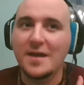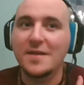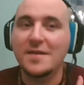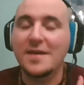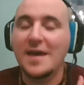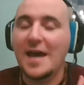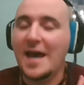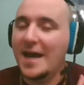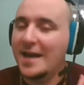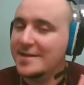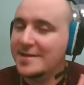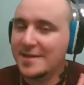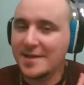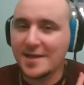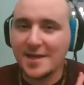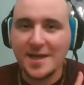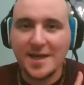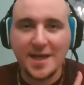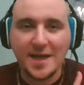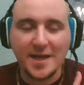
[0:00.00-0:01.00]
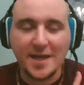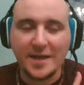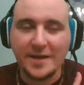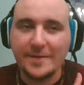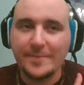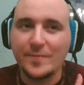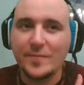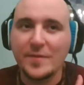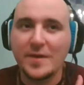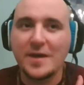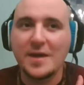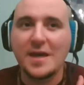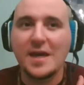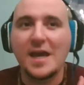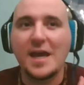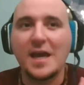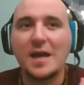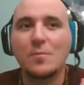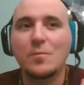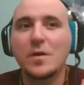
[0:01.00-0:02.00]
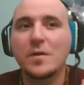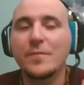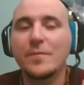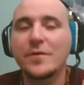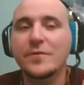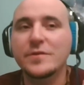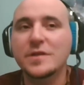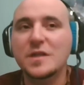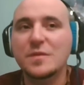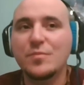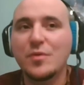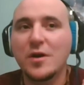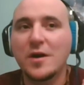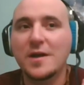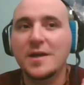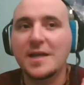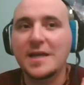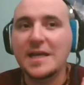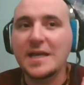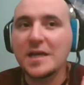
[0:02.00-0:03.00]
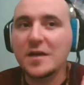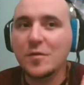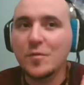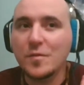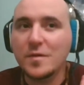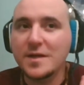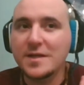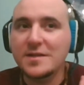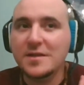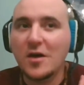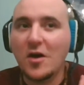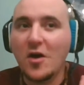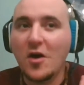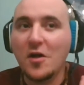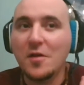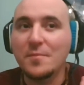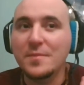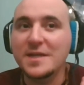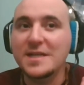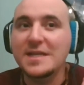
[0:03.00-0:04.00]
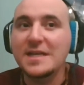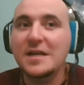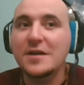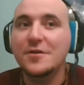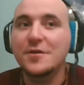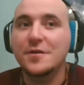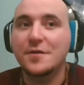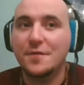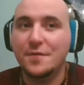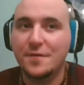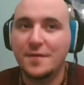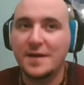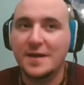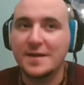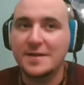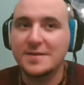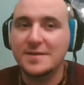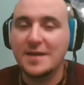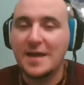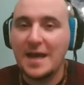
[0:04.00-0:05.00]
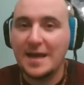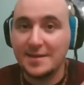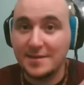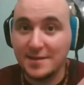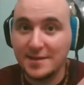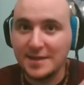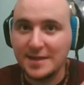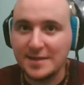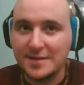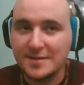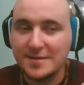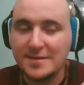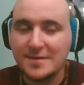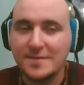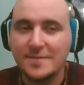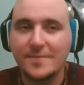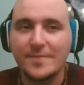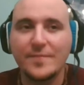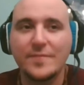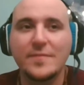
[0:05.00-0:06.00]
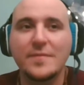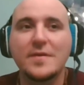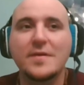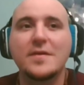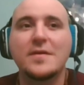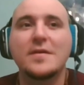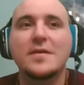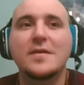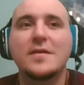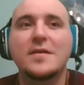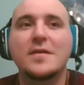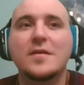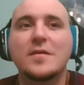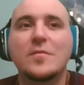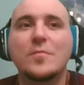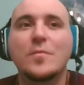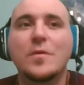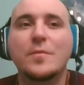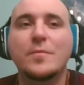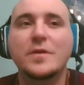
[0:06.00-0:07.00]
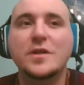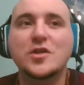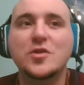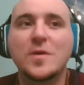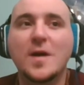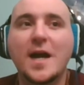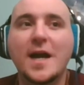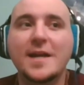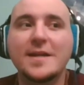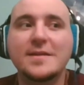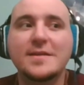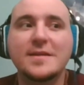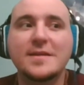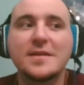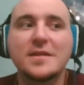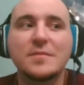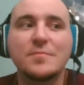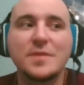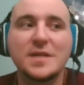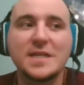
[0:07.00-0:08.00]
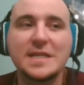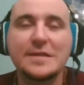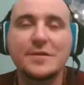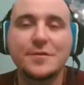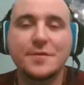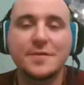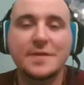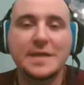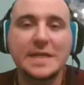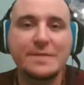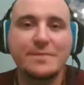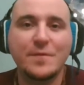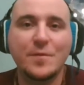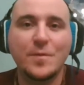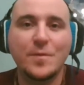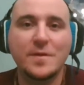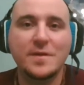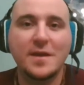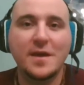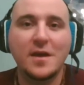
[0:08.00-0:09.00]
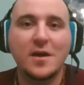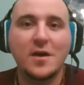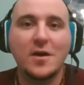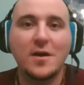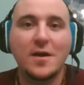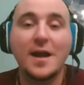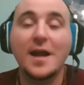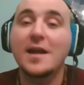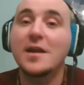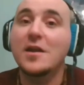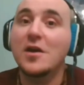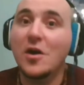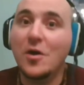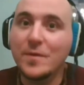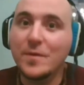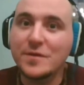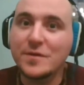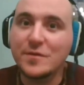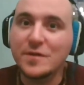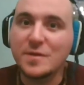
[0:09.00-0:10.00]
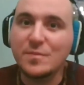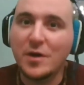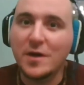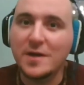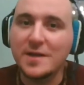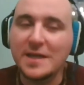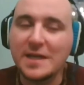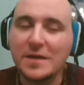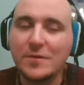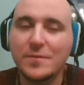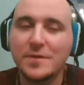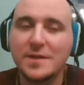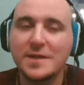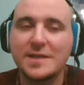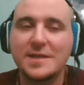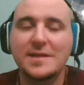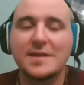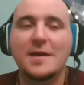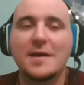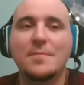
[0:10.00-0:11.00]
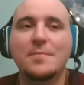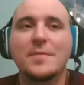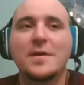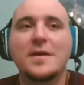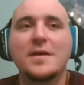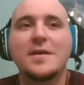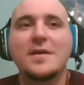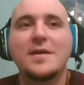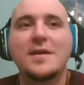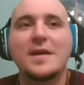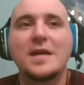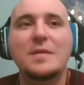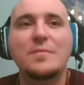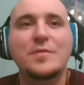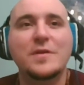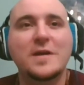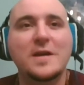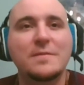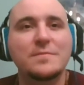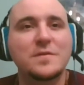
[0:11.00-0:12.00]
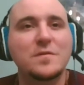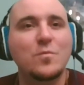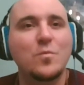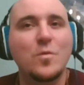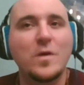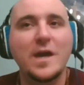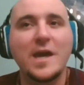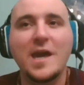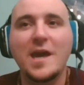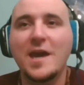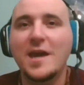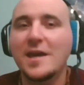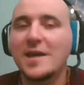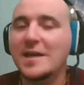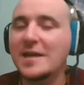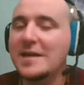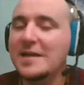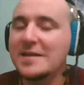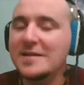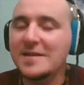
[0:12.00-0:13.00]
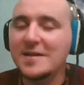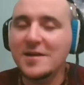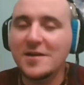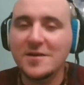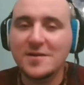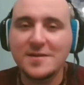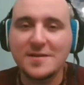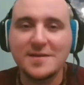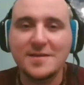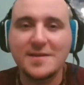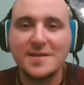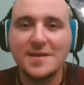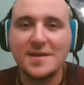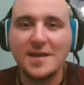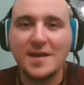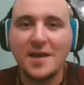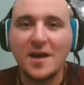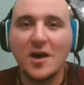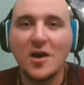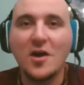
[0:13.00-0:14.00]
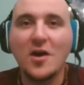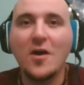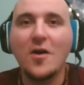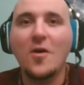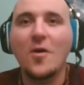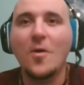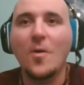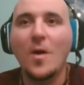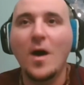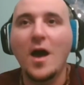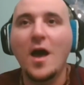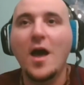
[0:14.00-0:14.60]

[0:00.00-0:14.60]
That is the key. And when we respond equally to all material things, at least, when we try to see the material things for what they are and always respond equally to them, it becomes way easier to see, oh,